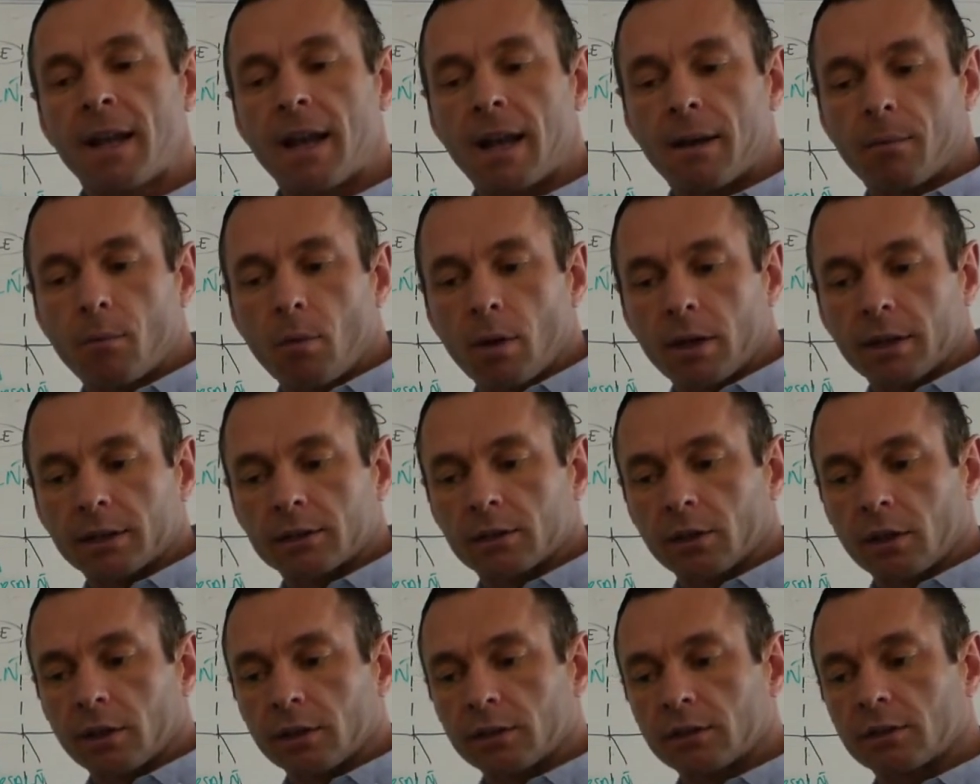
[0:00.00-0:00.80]
And what
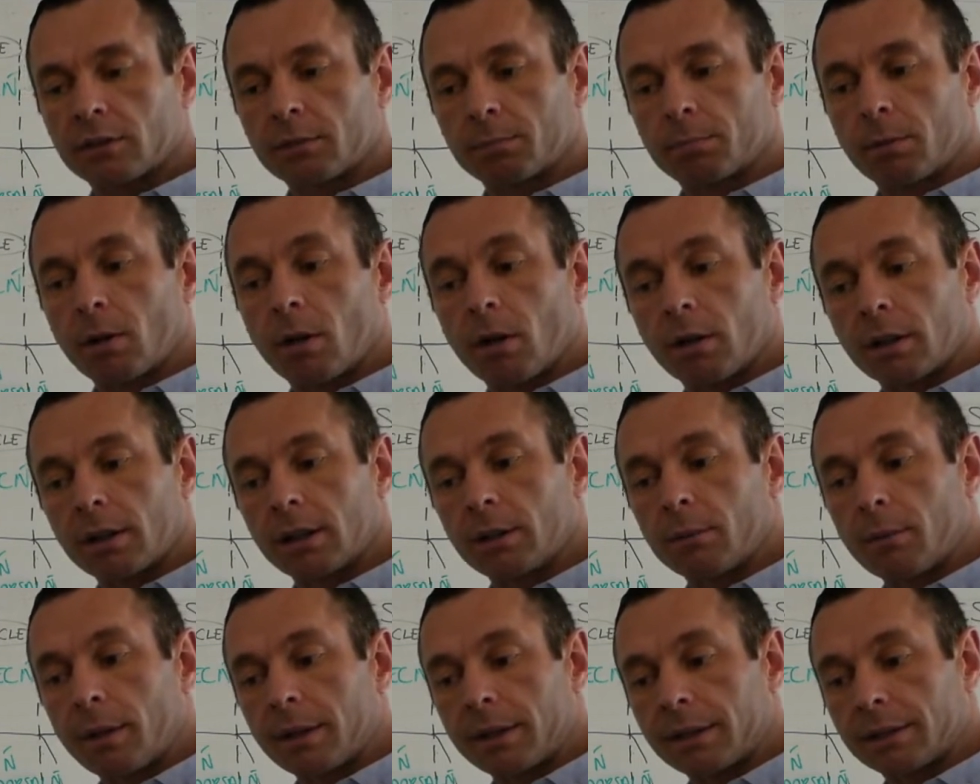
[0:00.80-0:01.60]
it does
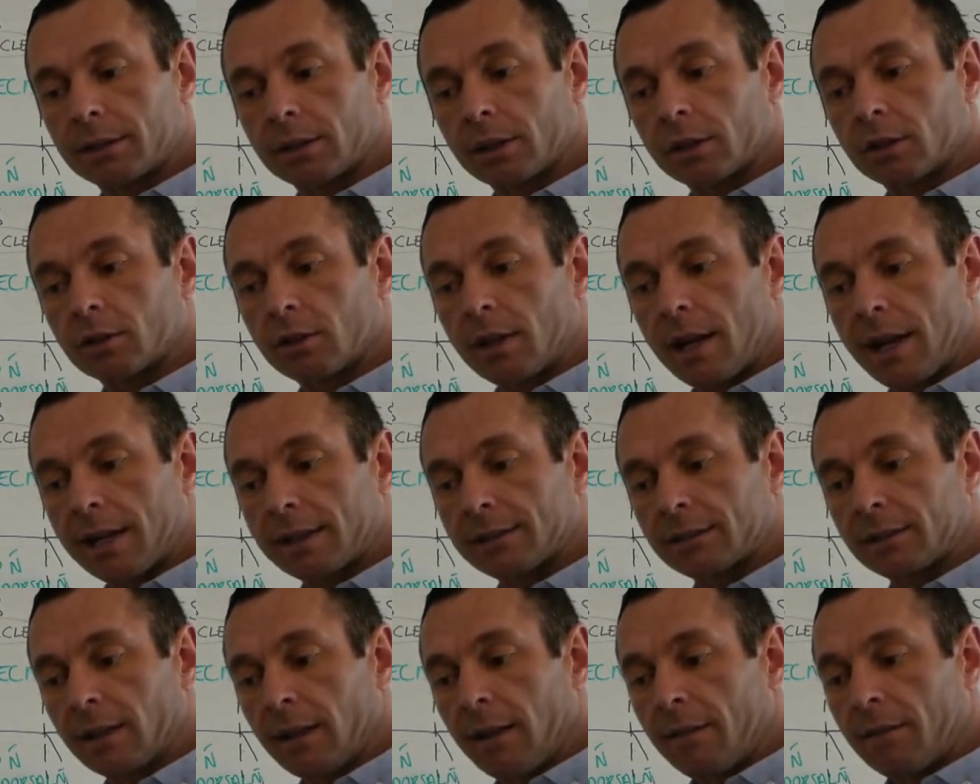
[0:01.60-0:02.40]
broadly when it
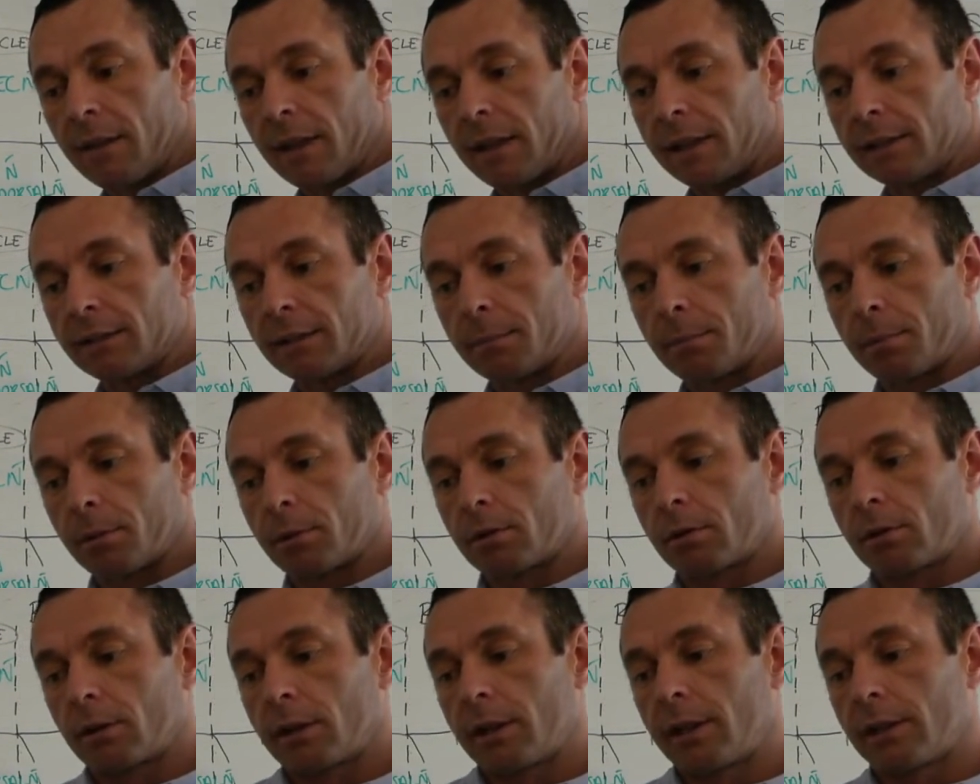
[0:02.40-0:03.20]
contracts is it
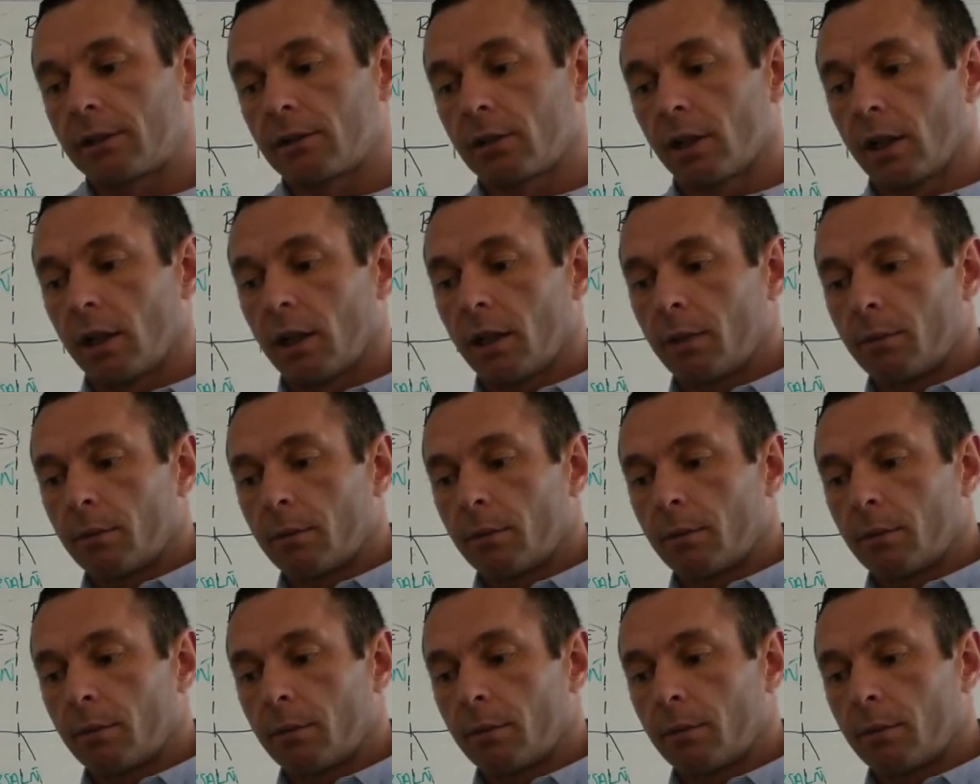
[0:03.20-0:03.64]
protracts